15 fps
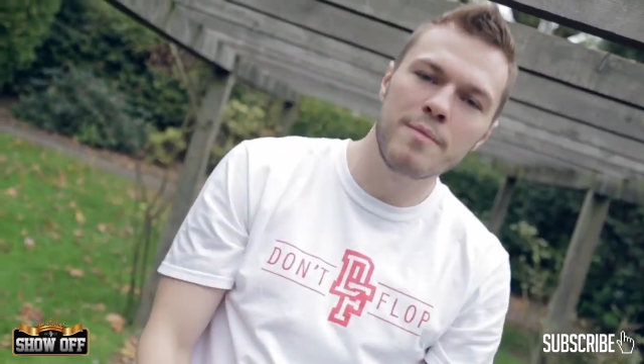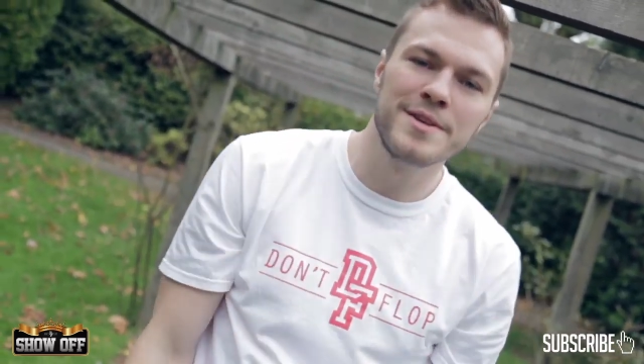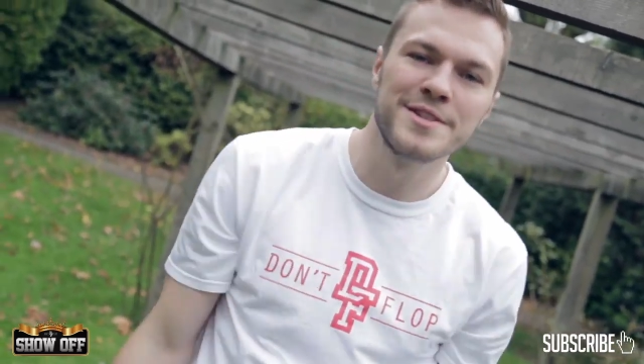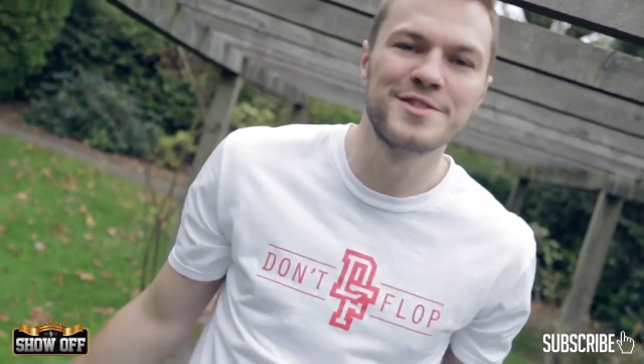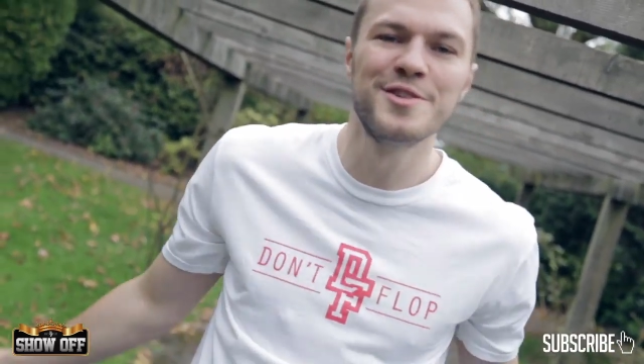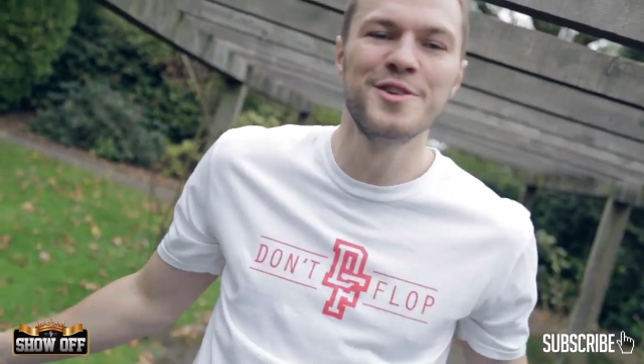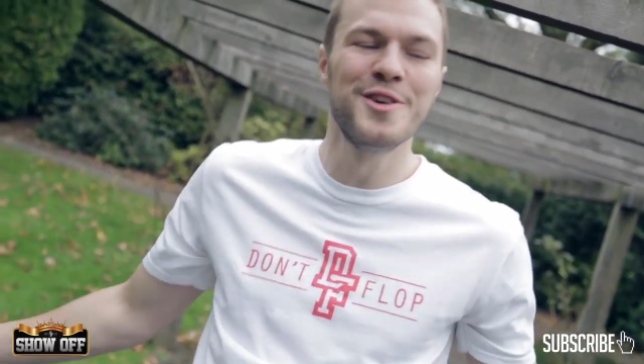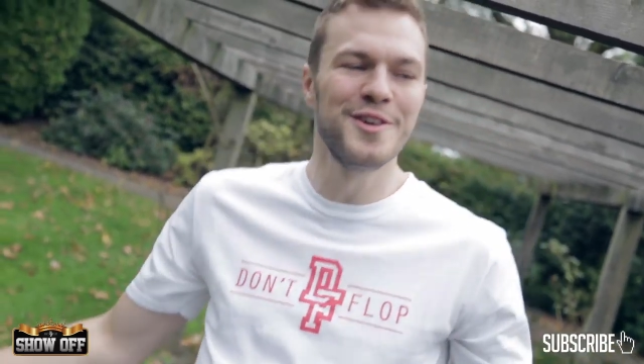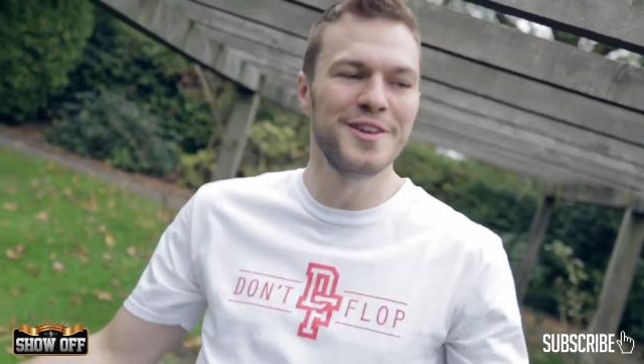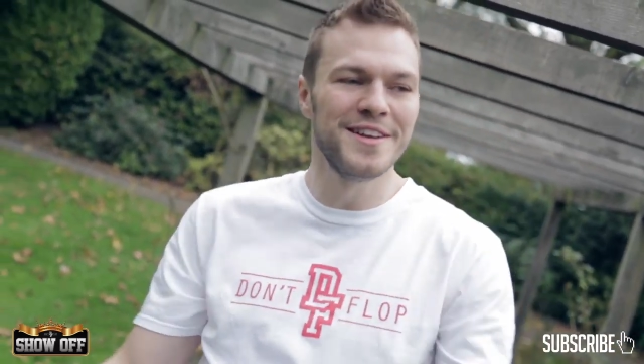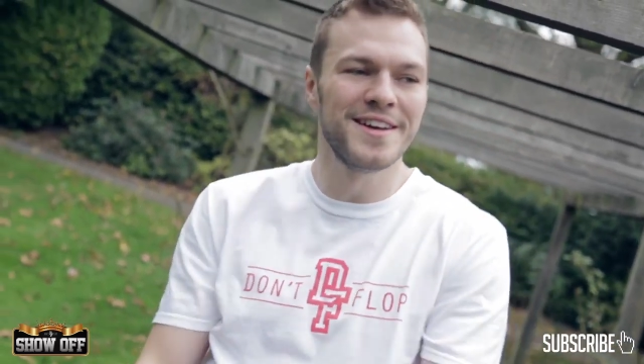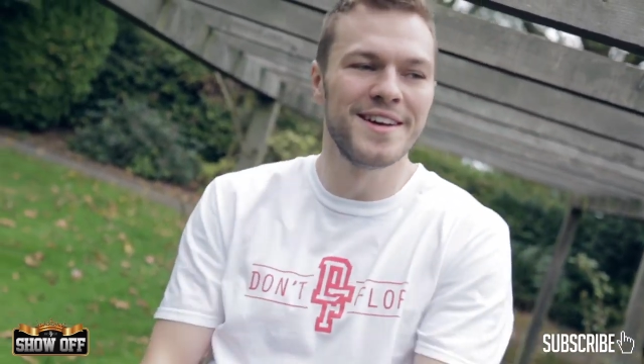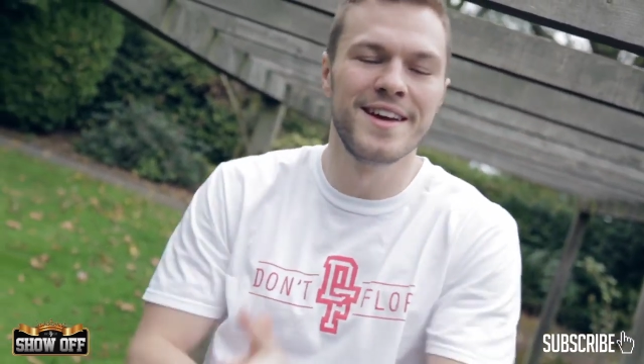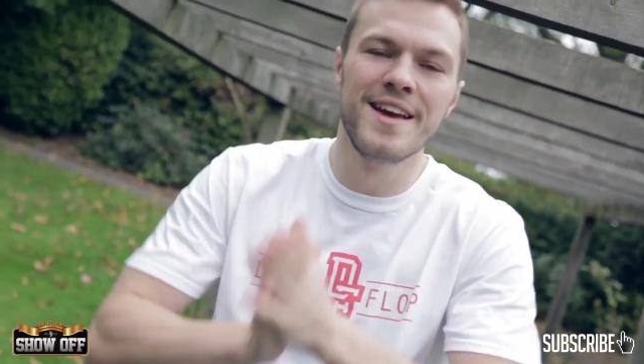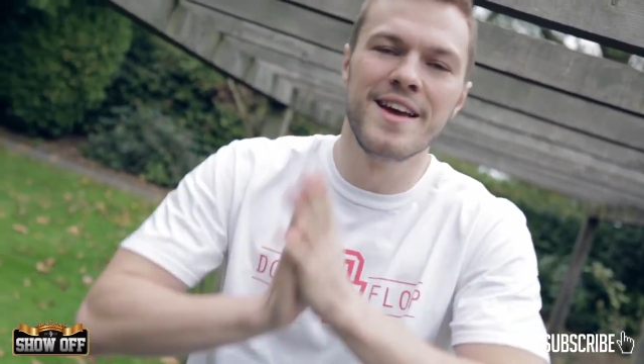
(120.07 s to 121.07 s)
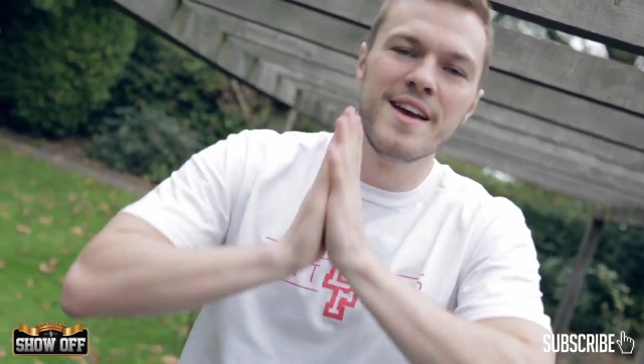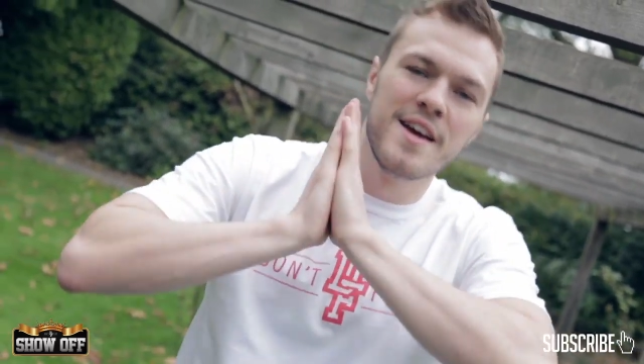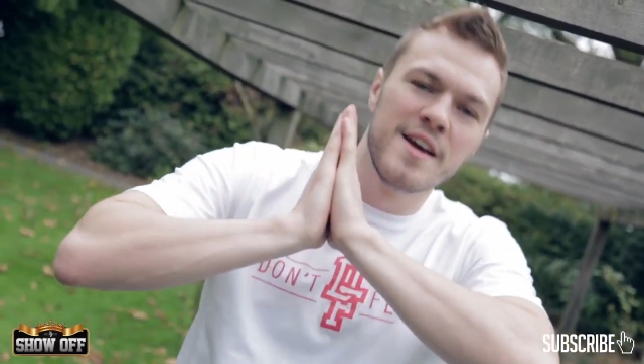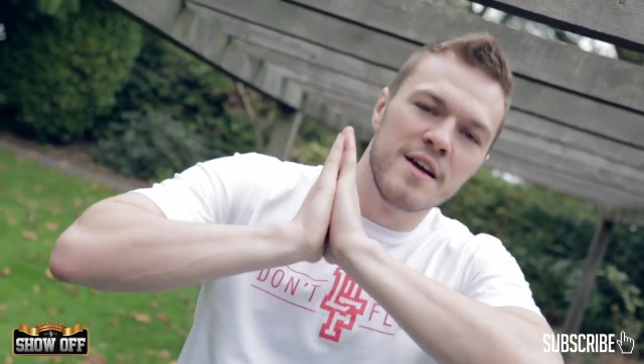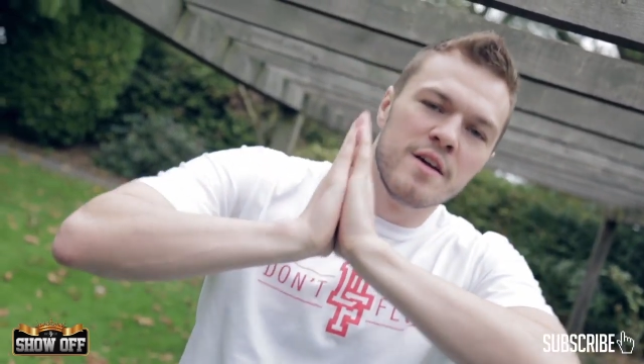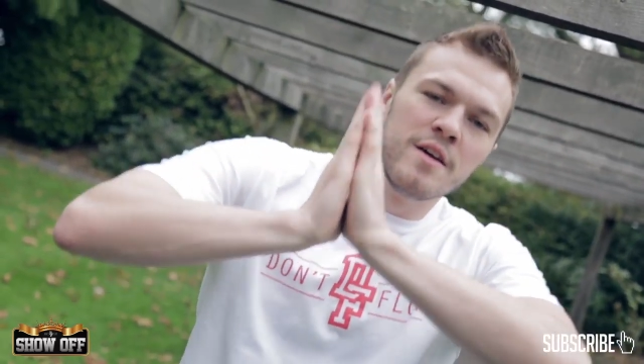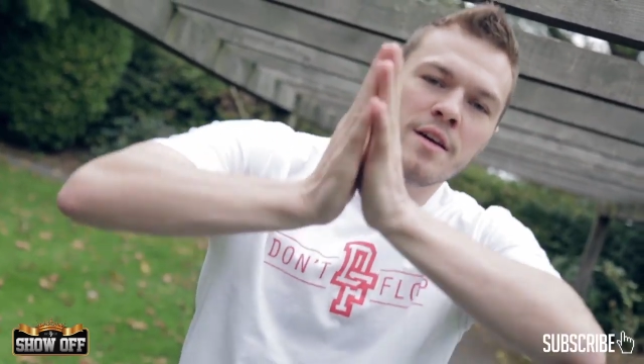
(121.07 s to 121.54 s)
coming soon.
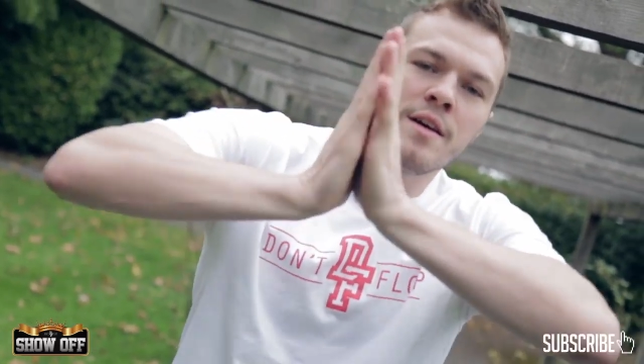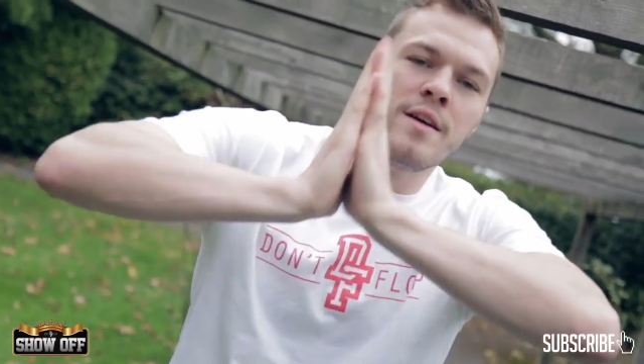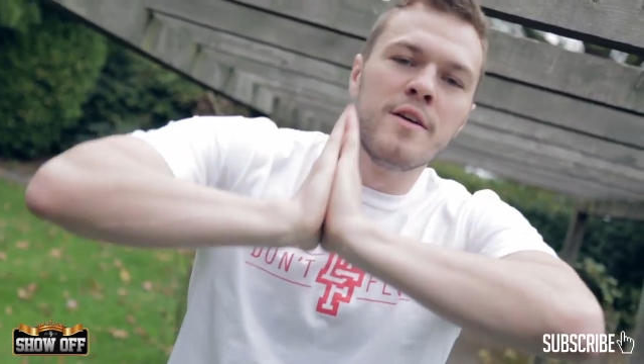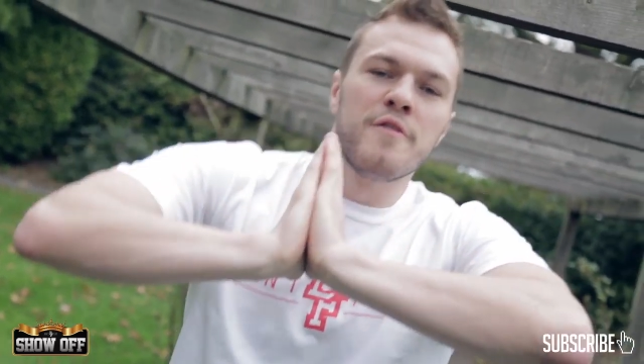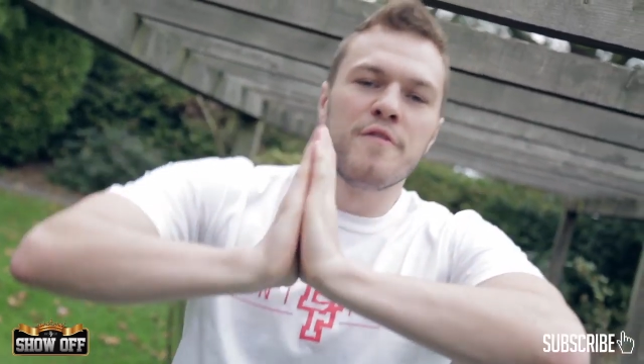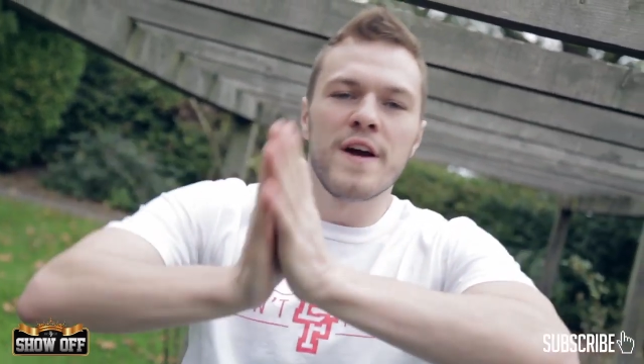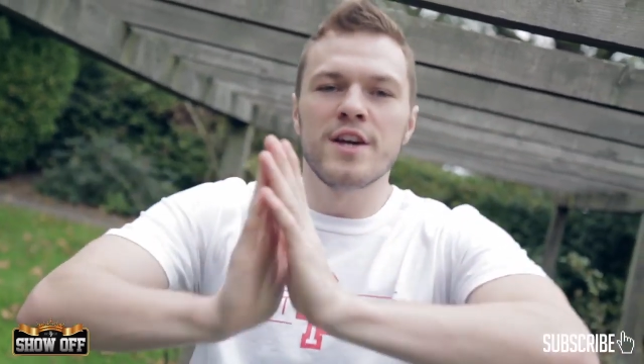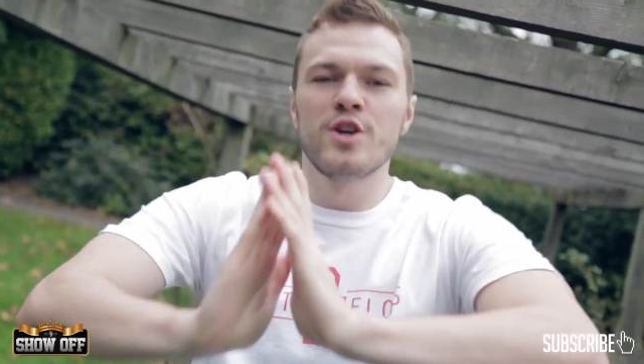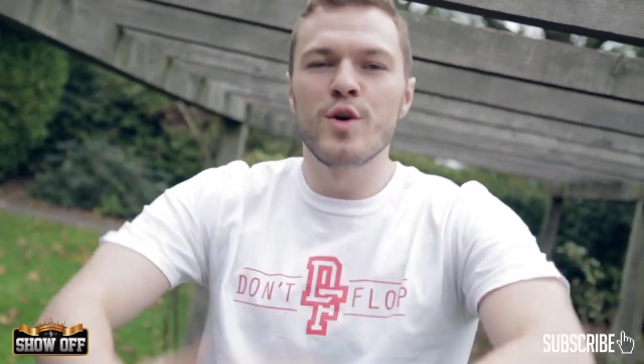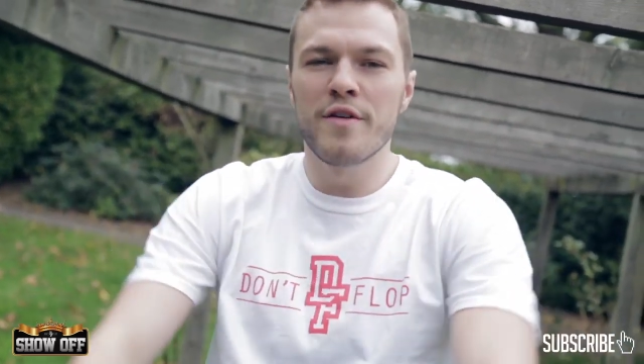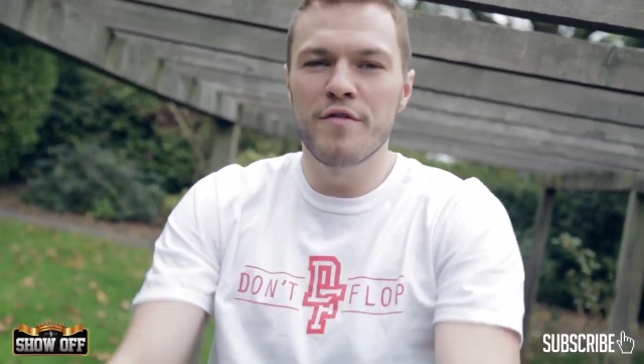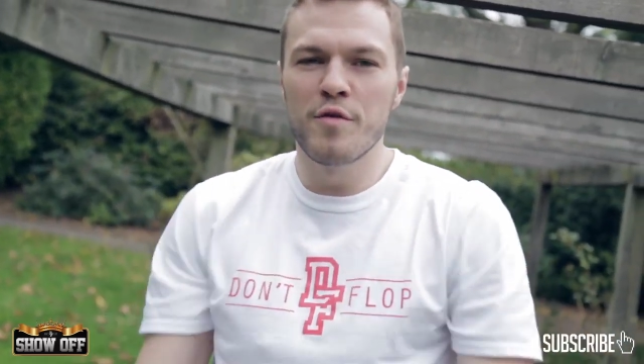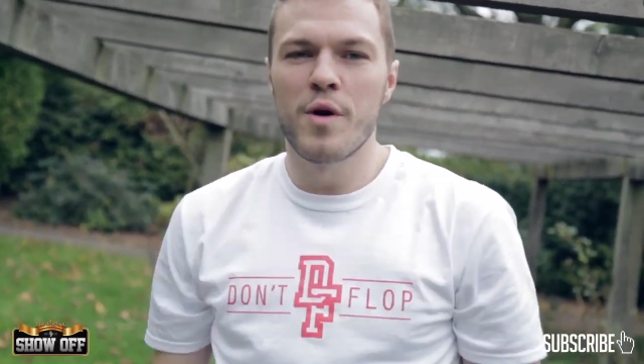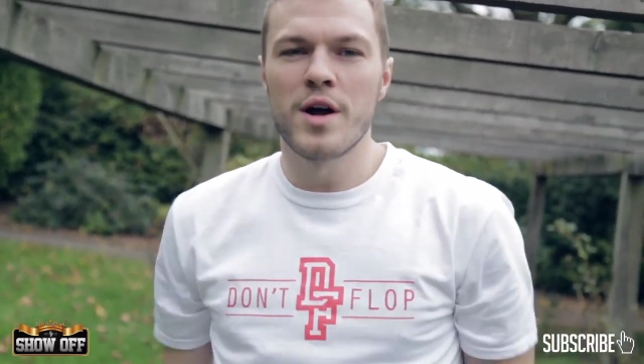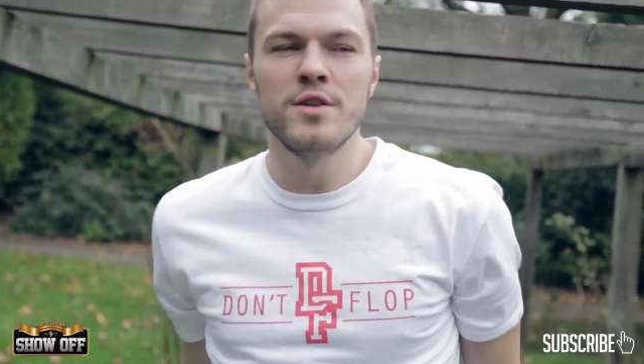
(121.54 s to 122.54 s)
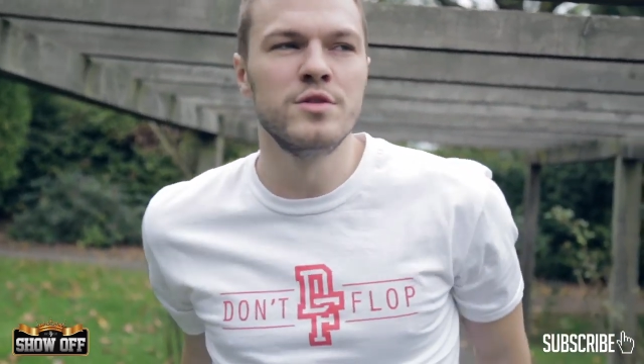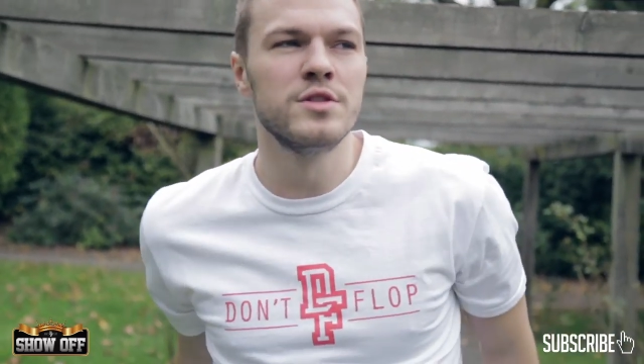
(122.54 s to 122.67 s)
Thank you everyone